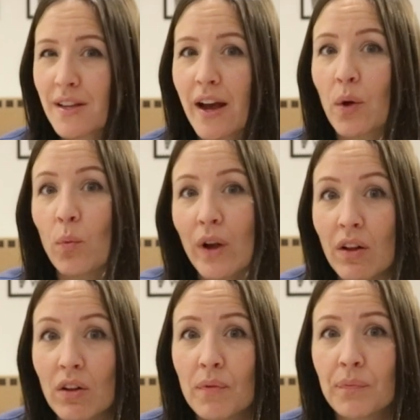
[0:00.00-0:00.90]
I
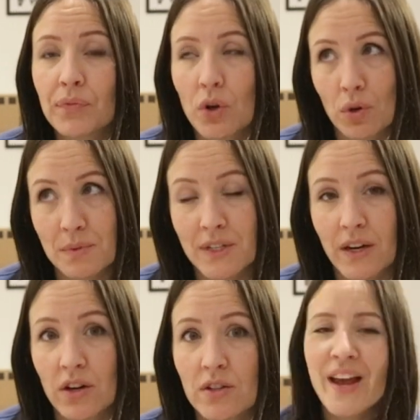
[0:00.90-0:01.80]
will go
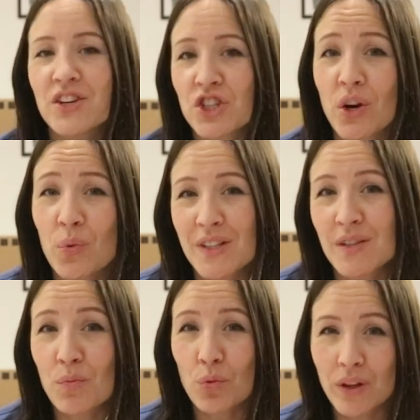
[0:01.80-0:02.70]
upstairs and share what
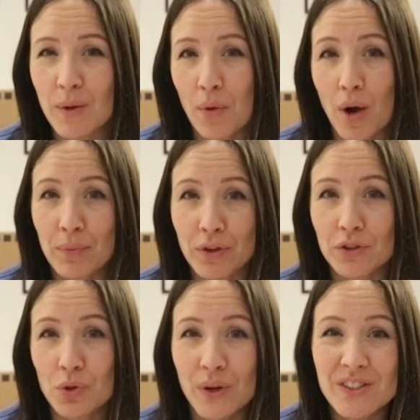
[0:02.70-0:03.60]
some really popular
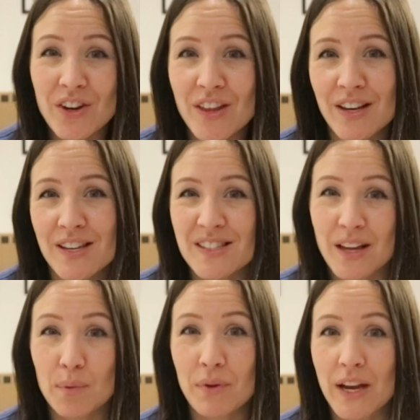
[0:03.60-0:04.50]
toys are that he's
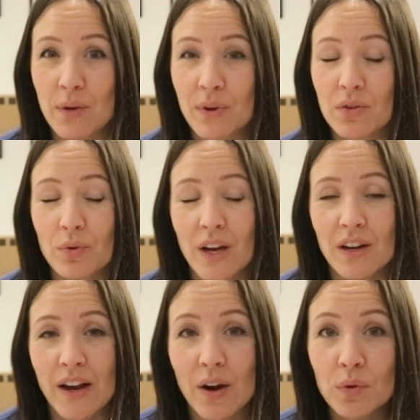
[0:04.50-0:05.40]
like playing with right
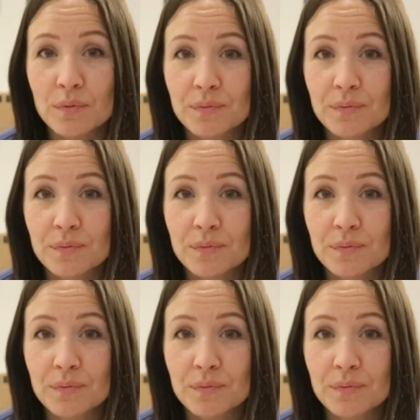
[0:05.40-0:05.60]
now.